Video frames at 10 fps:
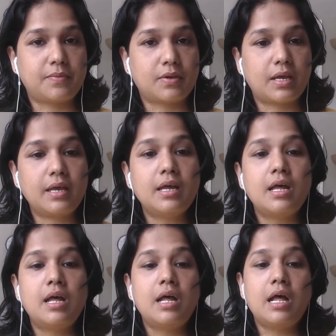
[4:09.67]
Okay?
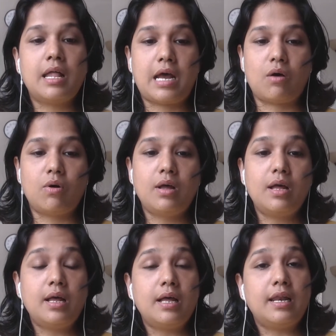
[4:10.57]
Now,
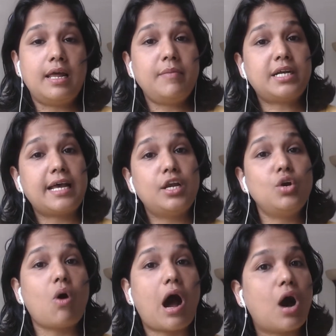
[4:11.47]
let me tell you
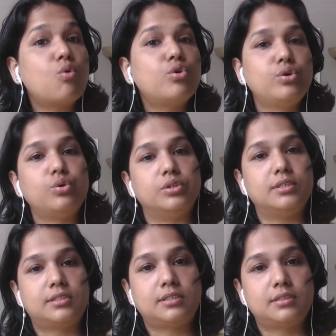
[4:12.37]
how to do
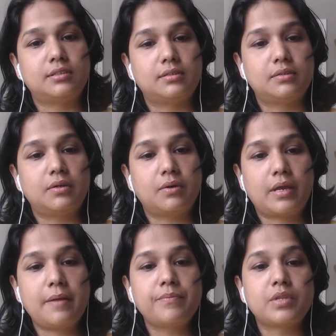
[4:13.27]
this.
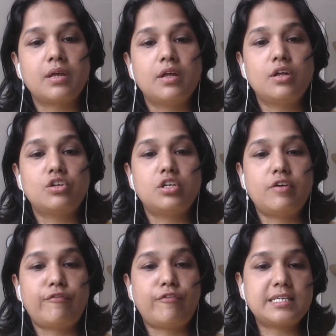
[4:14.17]
Okay? So the
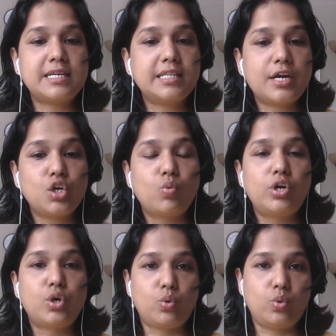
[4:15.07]
first thing that you will
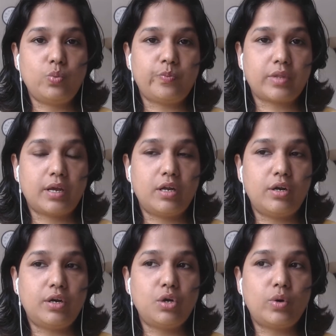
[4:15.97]
do
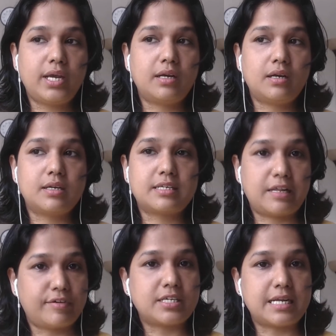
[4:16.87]
during
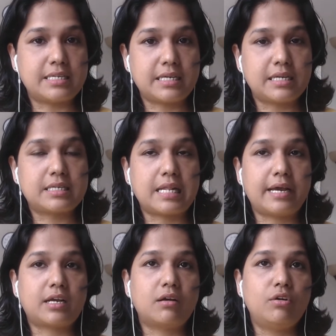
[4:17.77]
self-distancing is
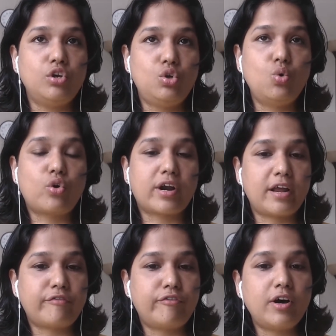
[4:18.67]
like you
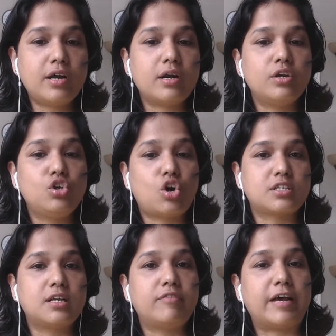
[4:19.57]
refer
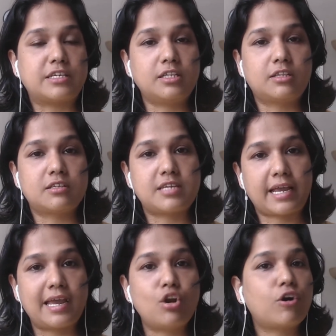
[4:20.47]
yourself as a
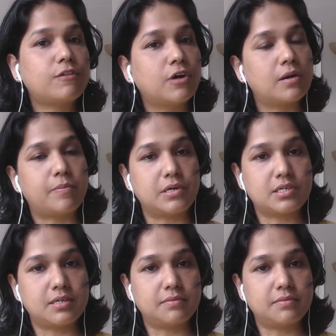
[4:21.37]
second or a third person,